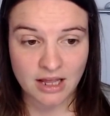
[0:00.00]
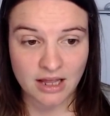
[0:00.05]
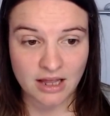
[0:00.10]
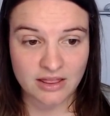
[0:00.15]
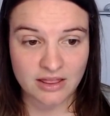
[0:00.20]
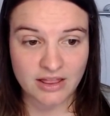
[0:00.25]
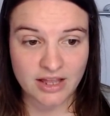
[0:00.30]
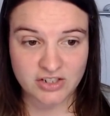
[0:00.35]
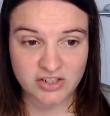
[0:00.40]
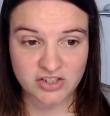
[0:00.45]

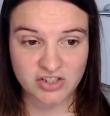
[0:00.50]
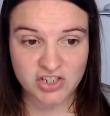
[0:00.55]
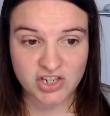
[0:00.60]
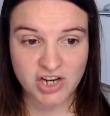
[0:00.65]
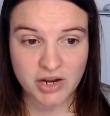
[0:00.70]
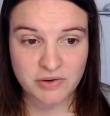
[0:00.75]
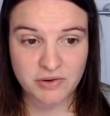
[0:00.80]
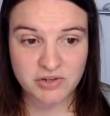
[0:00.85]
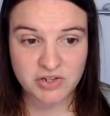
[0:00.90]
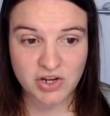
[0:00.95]
that just
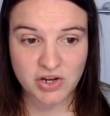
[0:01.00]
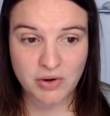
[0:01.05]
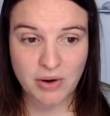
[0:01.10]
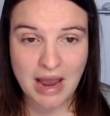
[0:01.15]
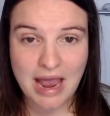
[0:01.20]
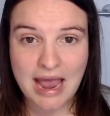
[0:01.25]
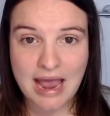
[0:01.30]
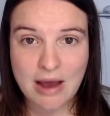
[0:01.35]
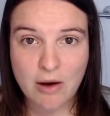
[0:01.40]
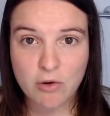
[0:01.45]
shows you
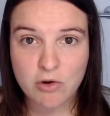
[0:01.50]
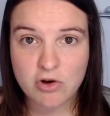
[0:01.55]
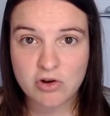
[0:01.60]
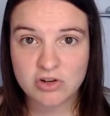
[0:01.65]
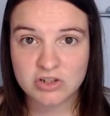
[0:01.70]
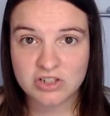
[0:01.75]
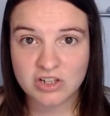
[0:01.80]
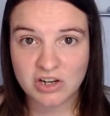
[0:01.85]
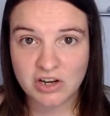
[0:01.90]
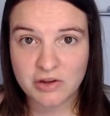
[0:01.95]
how
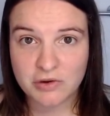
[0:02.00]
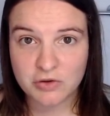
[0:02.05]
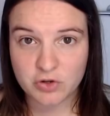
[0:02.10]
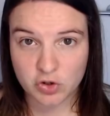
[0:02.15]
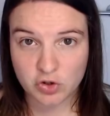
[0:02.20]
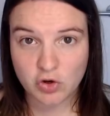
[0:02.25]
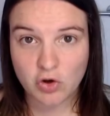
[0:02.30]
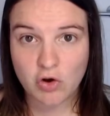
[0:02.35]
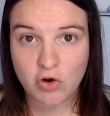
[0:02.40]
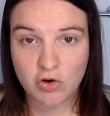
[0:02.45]
good Luke
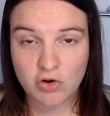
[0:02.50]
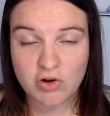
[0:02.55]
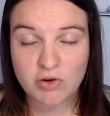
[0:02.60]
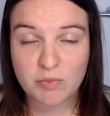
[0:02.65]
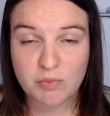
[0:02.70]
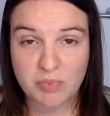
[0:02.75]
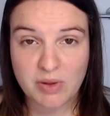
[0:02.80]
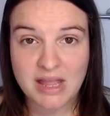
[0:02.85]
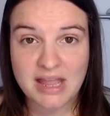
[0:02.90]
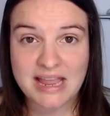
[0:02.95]
Shaw
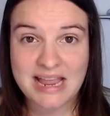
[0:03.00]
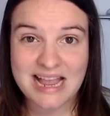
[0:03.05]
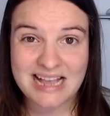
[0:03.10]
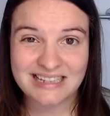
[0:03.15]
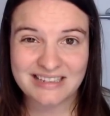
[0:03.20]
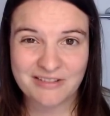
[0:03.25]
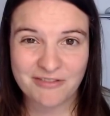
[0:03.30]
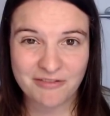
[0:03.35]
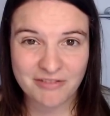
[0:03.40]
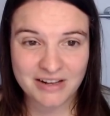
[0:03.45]
can be
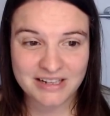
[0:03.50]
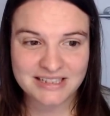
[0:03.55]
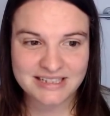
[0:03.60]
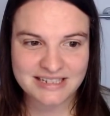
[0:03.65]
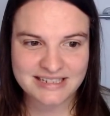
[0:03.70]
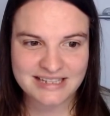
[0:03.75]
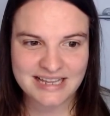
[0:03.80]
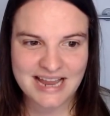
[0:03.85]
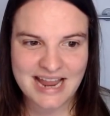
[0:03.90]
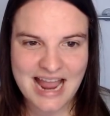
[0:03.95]
as a
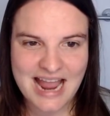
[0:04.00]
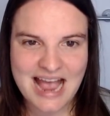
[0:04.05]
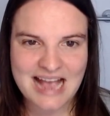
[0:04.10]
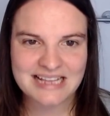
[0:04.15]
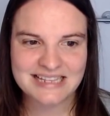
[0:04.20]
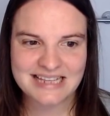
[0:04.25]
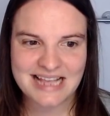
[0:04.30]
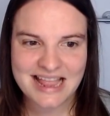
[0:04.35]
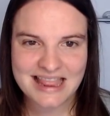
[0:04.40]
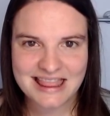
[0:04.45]
fantasy
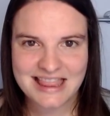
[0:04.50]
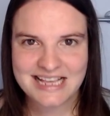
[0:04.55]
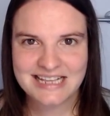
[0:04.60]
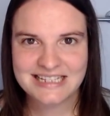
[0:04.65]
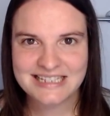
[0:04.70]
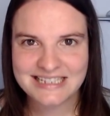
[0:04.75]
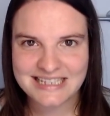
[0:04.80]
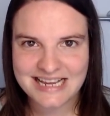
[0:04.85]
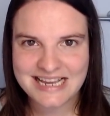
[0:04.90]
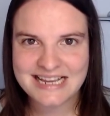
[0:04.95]
asset this
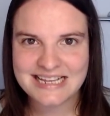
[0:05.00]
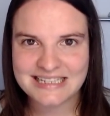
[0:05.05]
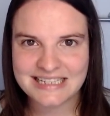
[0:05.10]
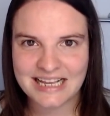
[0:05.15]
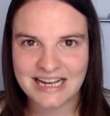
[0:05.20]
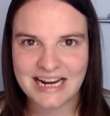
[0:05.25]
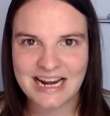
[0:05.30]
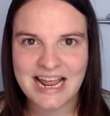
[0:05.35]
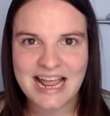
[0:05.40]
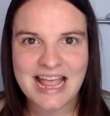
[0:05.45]

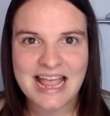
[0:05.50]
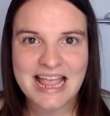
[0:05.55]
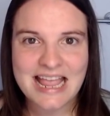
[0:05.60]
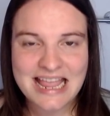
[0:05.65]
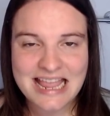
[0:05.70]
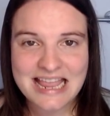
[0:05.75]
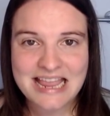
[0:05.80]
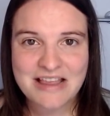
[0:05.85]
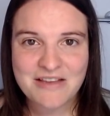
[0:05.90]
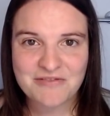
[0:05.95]
season,
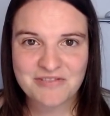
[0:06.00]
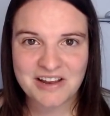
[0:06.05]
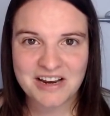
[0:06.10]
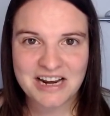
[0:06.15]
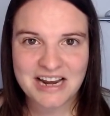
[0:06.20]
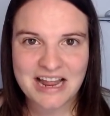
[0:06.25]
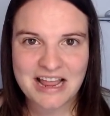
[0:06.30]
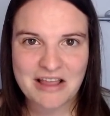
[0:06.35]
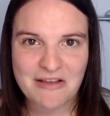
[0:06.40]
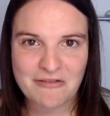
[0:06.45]

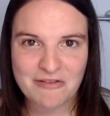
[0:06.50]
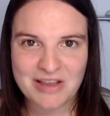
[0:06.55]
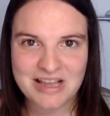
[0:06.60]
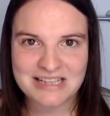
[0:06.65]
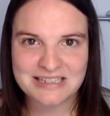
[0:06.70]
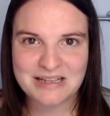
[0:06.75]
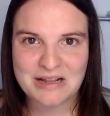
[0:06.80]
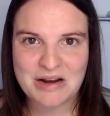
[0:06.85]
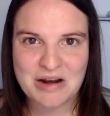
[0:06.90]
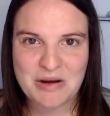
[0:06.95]
even if he
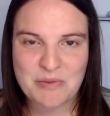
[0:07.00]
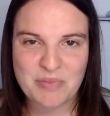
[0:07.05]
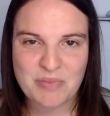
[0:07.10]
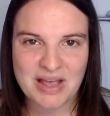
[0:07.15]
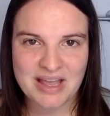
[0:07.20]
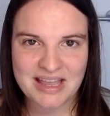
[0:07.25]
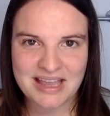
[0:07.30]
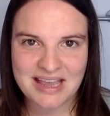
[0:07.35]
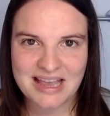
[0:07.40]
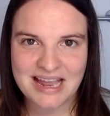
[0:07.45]
isn't
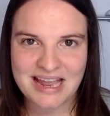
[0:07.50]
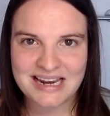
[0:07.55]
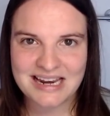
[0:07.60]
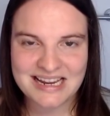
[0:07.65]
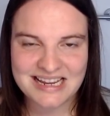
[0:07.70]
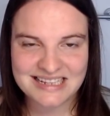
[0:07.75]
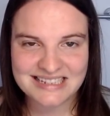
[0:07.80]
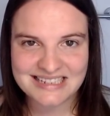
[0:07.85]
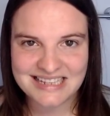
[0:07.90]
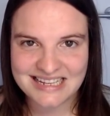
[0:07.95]
banging in
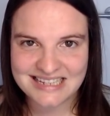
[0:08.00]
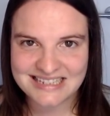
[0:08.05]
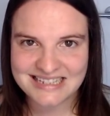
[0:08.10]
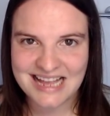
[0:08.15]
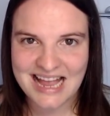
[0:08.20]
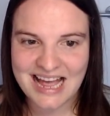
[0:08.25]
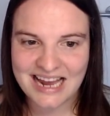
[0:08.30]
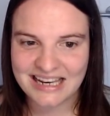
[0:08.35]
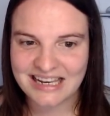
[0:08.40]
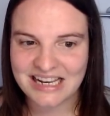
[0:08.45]
the assists
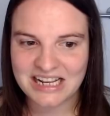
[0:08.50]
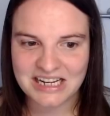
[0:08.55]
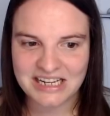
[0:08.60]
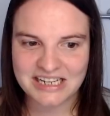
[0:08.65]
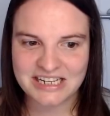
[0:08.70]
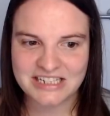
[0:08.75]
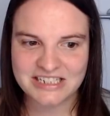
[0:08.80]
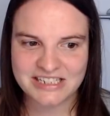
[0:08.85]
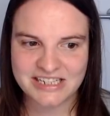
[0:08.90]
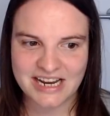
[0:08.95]
and the
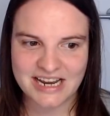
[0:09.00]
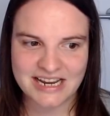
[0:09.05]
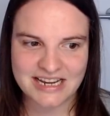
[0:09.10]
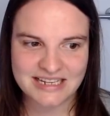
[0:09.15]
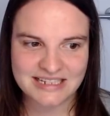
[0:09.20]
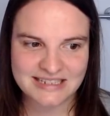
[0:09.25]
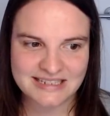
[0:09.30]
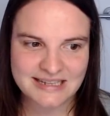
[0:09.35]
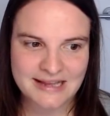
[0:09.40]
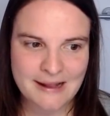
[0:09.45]
clean
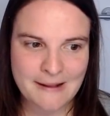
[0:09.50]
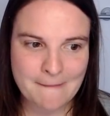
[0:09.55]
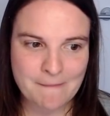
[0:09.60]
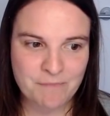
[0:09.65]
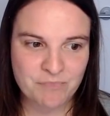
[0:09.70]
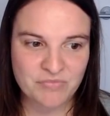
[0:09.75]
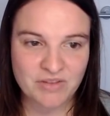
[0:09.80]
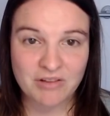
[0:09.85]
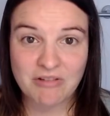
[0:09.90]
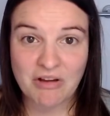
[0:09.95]
sheets.
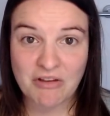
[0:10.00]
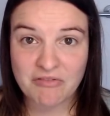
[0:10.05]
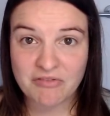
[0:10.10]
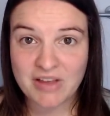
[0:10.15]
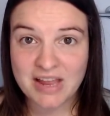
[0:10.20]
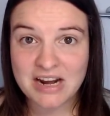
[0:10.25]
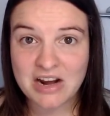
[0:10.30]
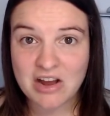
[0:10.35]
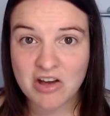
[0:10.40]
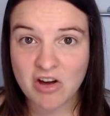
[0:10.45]

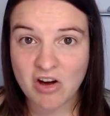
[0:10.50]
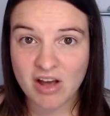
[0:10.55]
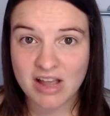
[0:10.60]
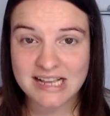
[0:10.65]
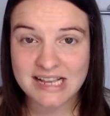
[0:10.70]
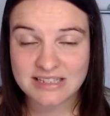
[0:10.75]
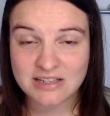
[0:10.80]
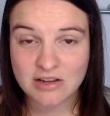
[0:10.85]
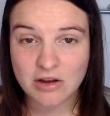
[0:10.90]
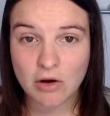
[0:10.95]
Rafinha got
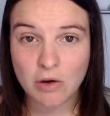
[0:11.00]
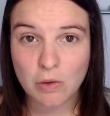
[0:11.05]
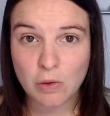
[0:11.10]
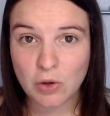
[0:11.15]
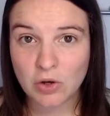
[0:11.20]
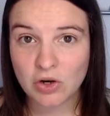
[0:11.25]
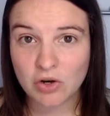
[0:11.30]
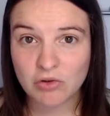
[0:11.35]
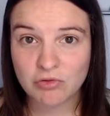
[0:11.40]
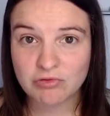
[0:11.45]
his
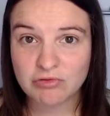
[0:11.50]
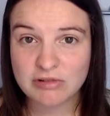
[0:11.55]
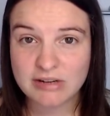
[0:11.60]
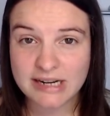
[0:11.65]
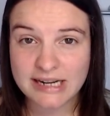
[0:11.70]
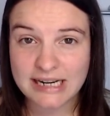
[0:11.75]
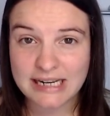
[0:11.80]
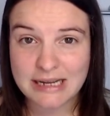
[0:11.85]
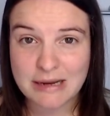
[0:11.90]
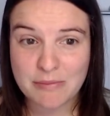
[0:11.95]
goal and looked
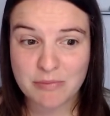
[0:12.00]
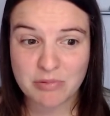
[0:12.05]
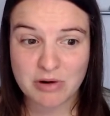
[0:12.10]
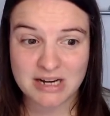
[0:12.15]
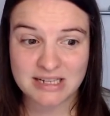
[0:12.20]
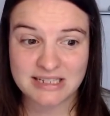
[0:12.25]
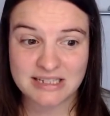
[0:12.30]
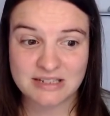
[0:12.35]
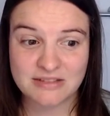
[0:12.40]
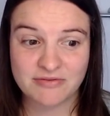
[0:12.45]
really
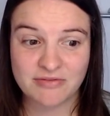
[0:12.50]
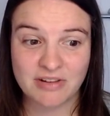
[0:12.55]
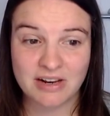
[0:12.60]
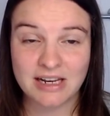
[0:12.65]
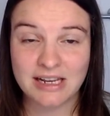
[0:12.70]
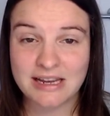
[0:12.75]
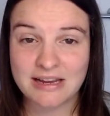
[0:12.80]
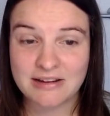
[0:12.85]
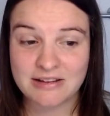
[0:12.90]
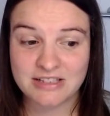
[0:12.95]
impressive for
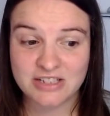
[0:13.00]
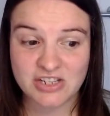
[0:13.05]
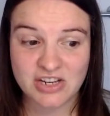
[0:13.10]
Leeds